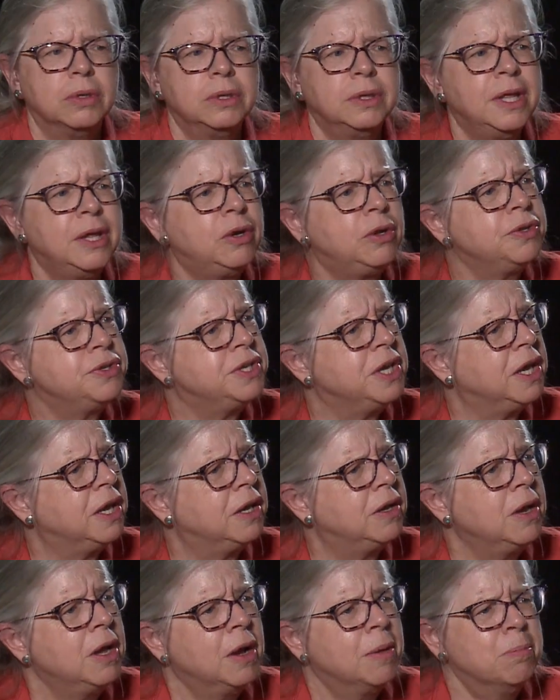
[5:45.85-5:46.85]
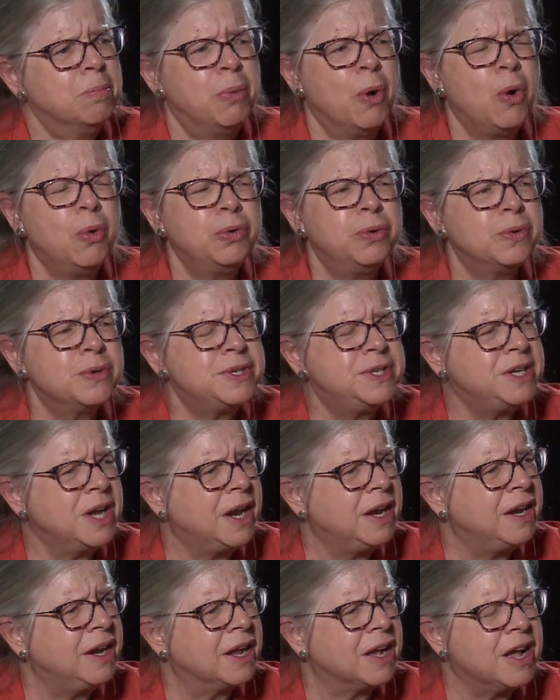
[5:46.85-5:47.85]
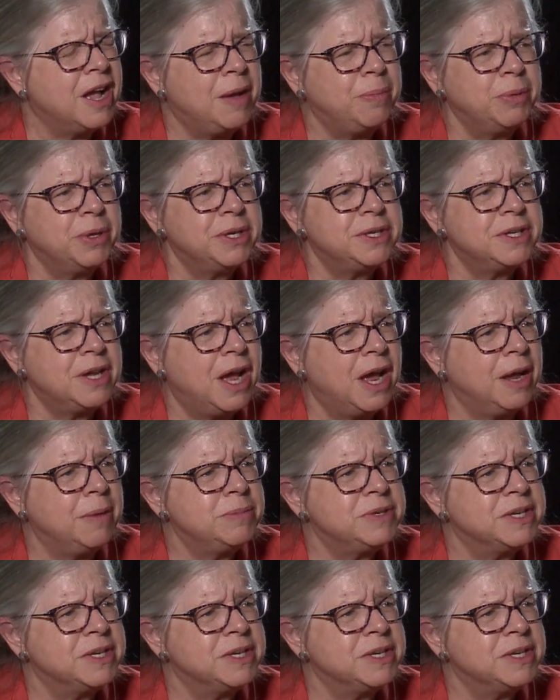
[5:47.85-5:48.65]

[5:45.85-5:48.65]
Oh, Littleton, Boulder's done it a couple of times.